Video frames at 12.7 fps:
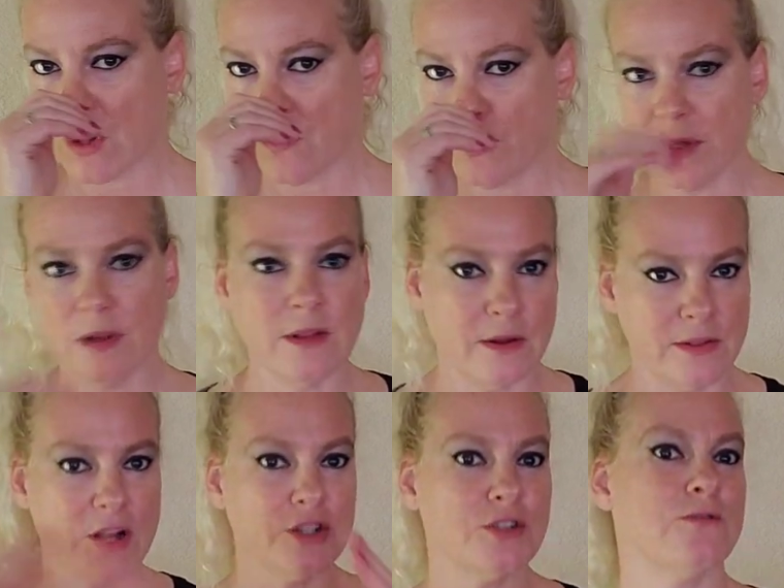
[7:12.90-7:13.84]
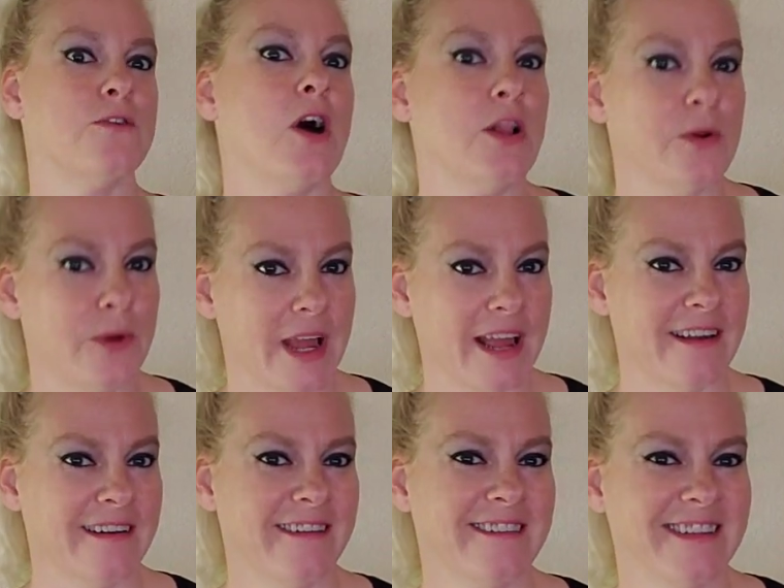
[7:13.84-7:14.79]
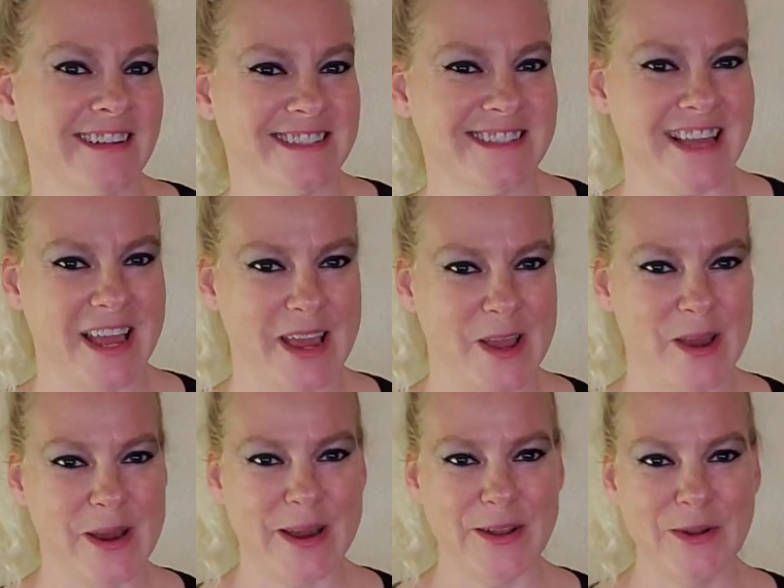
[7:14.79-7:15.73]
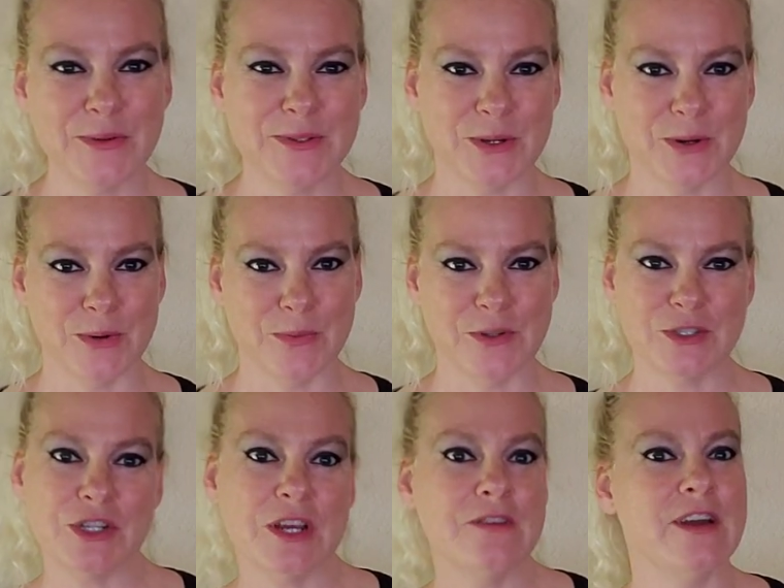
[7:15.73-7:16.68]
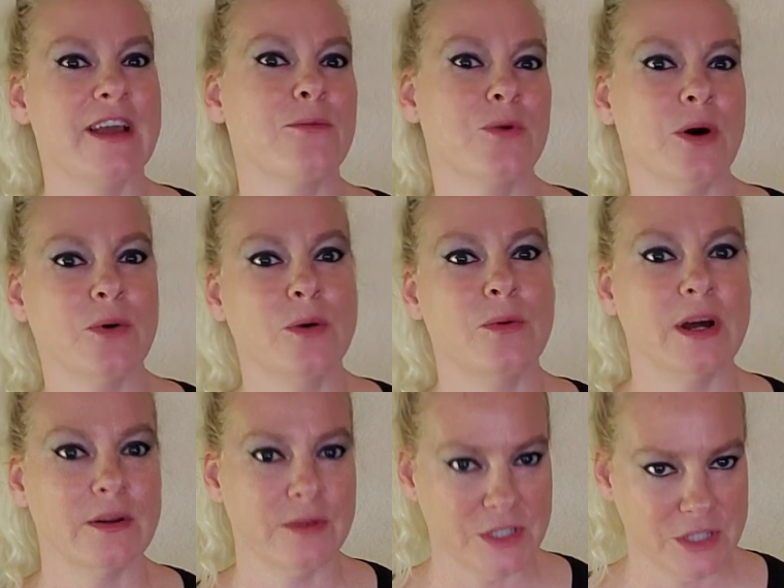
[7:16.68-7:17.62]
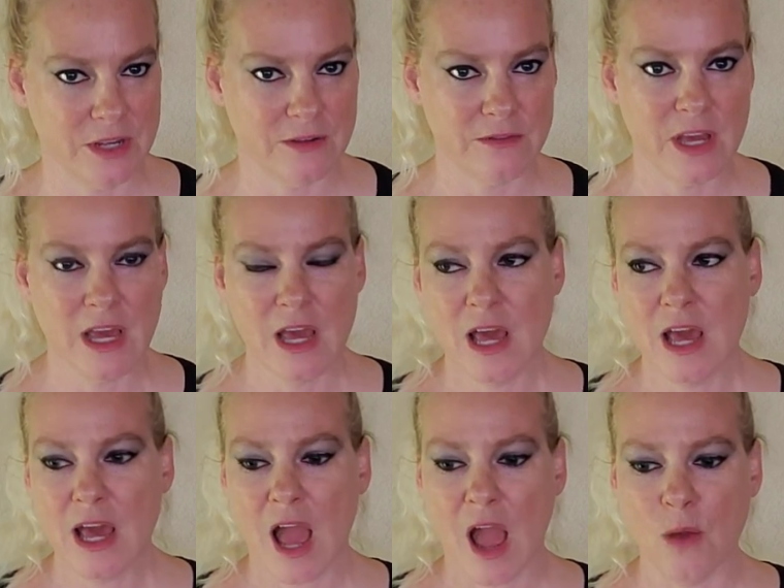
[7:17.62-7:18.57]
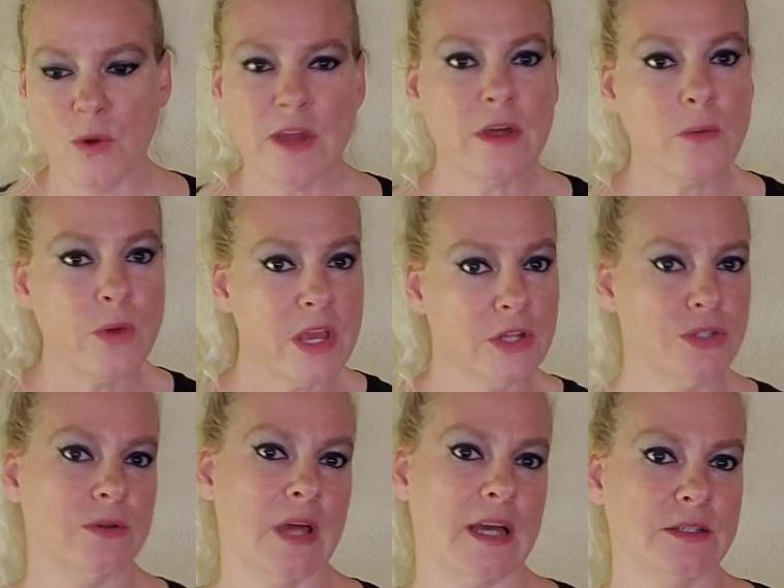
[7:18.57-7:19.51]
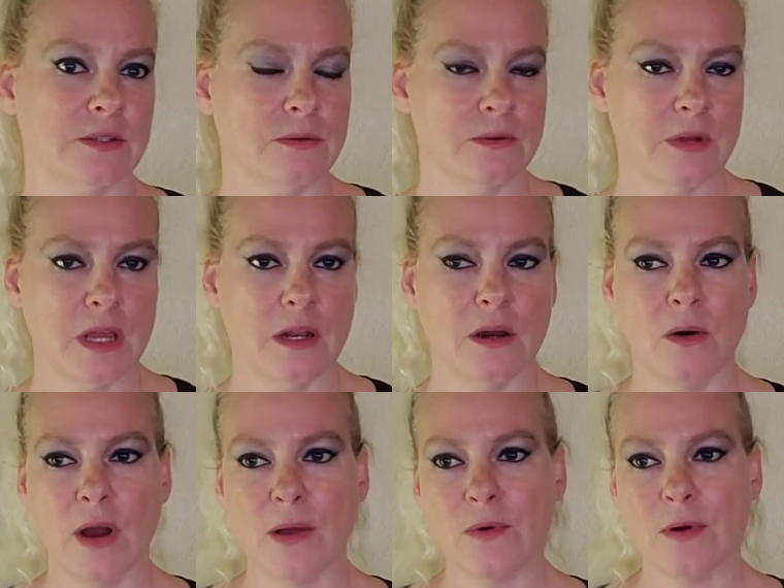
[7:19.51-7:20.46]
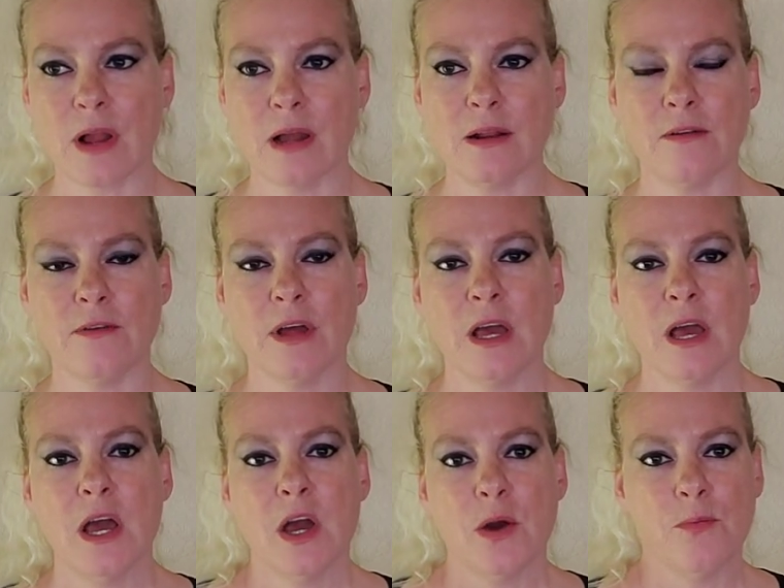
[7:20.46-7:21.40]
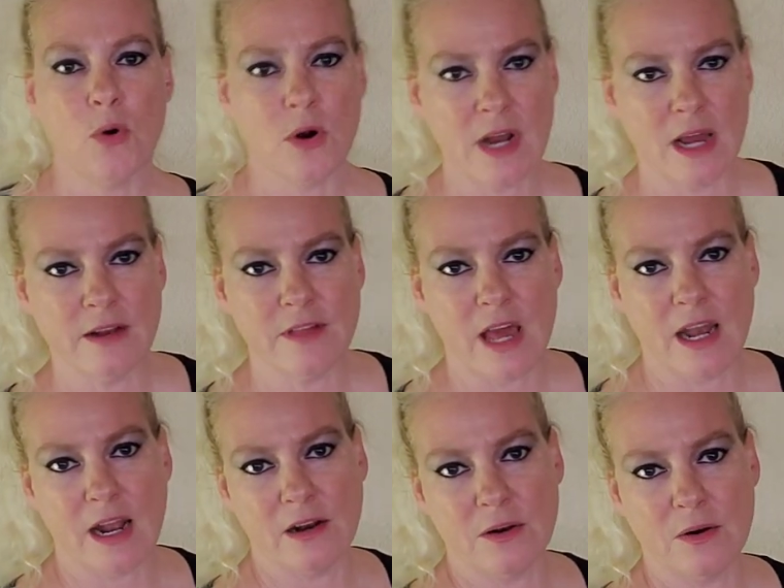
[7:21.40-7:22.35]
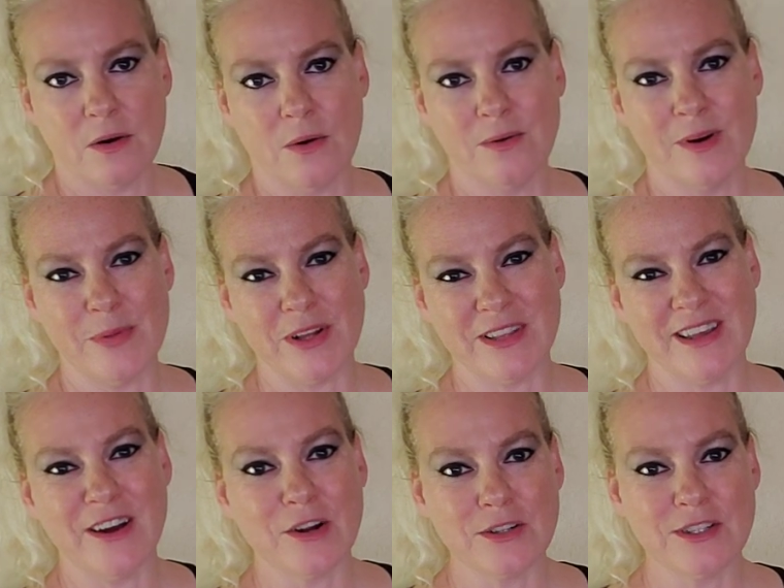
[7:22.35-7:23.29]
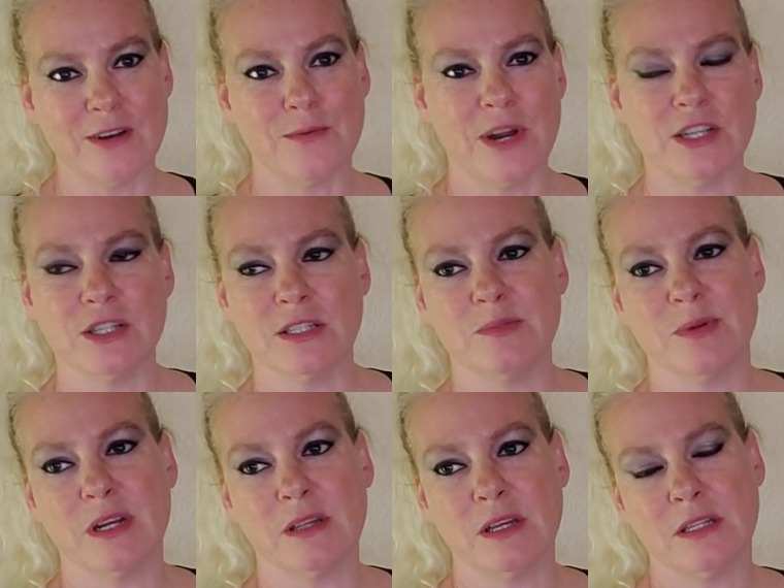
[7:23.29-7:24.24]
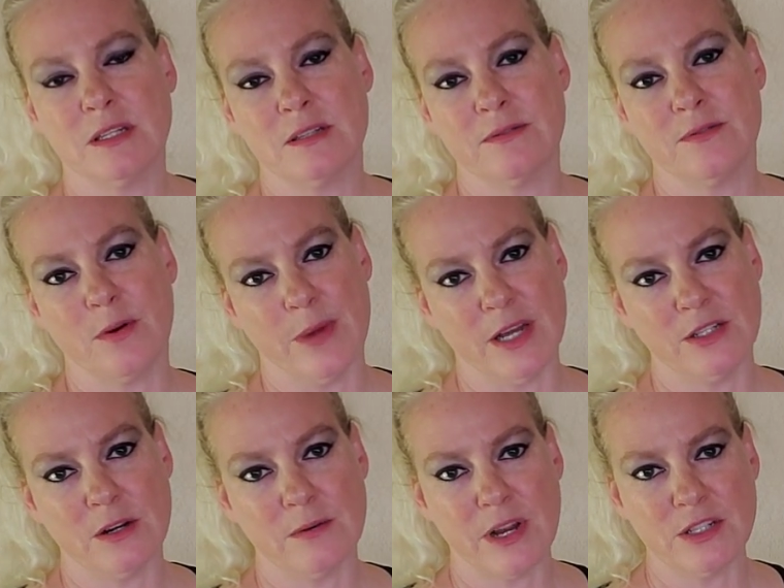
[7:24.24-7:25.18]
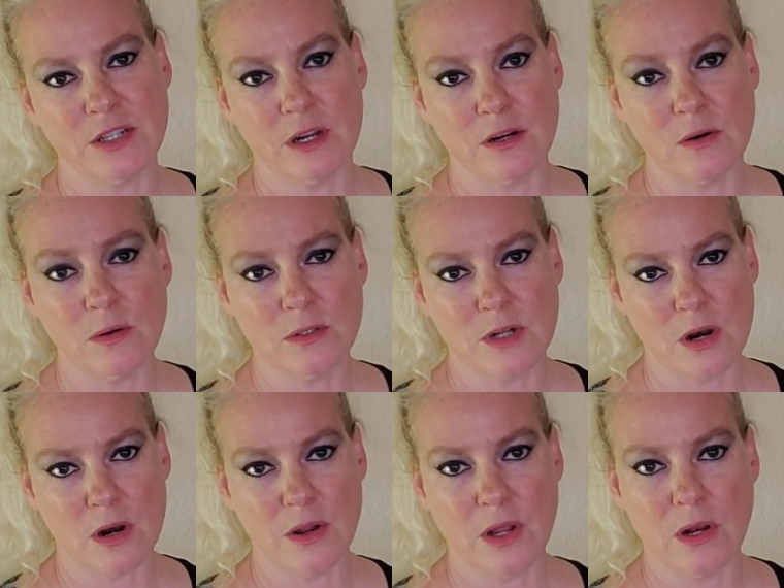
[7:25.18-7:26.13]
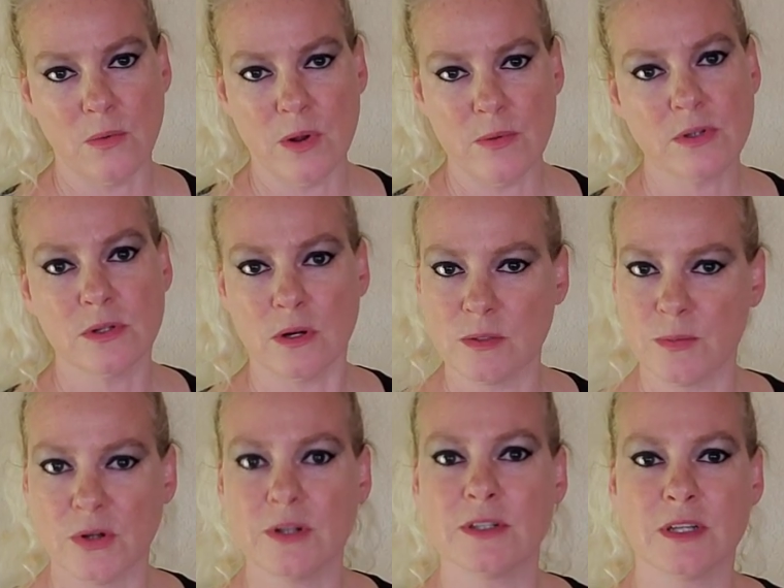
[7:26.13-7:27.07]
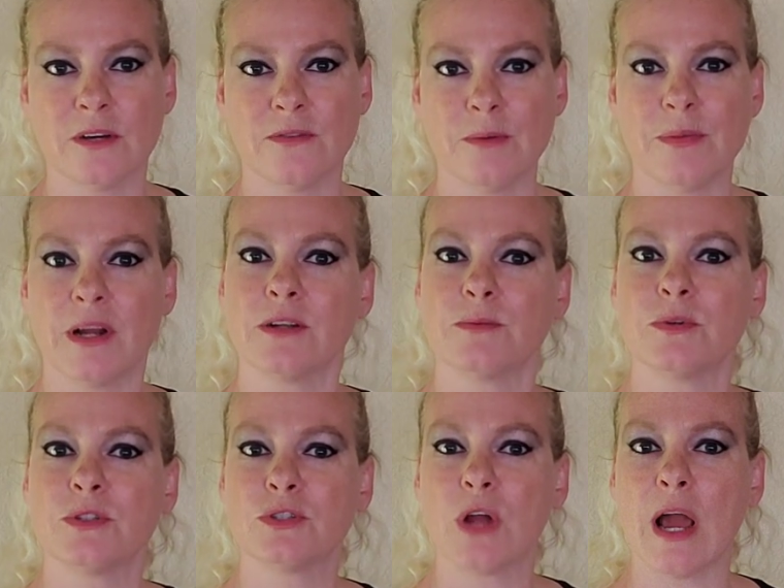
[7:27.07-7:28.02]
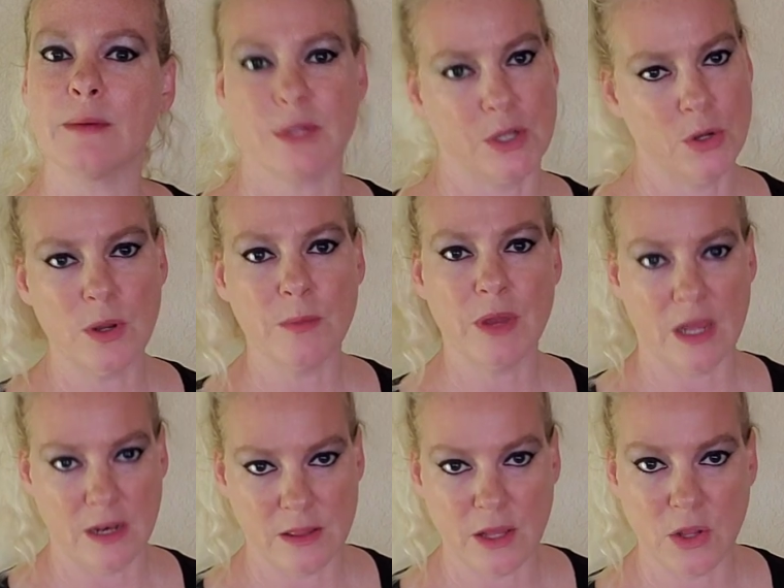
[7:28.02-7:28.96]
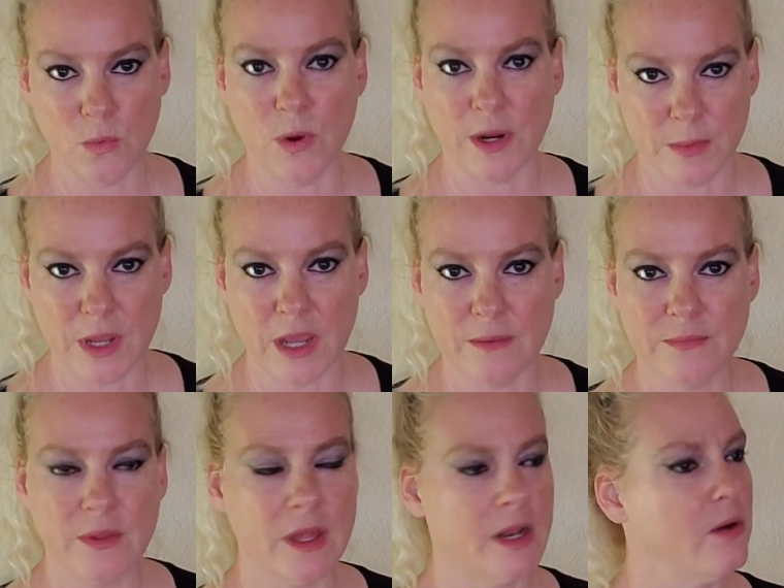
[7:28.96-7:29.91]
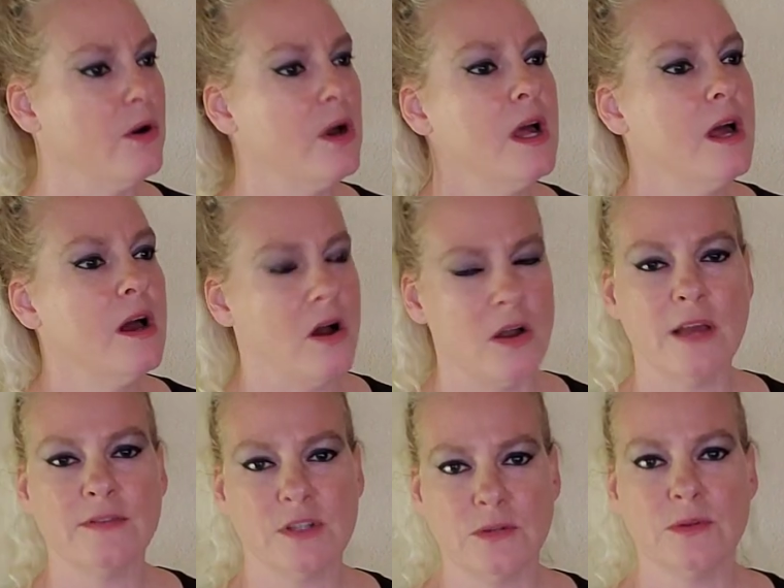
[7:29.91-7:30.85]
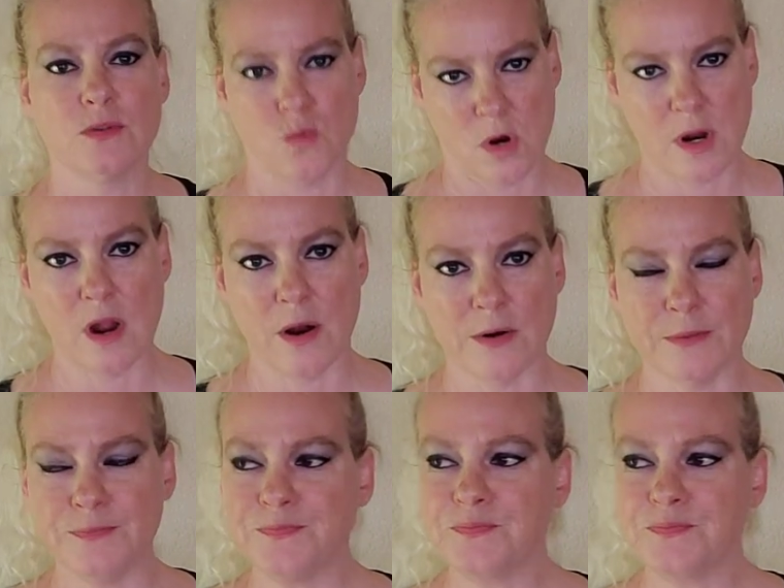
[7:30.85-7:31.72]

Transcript: with a, a larger following, let's say on YouTube, achieving what we want to achieve. And we think we can do that too, you know, and we're kind of born out of that. I don't know about the younger generations, but at least for my generation and older, you know, we were told to pull yourself up by your bootstraps and you can be anything you want to be. You know, all you have to do is work hard.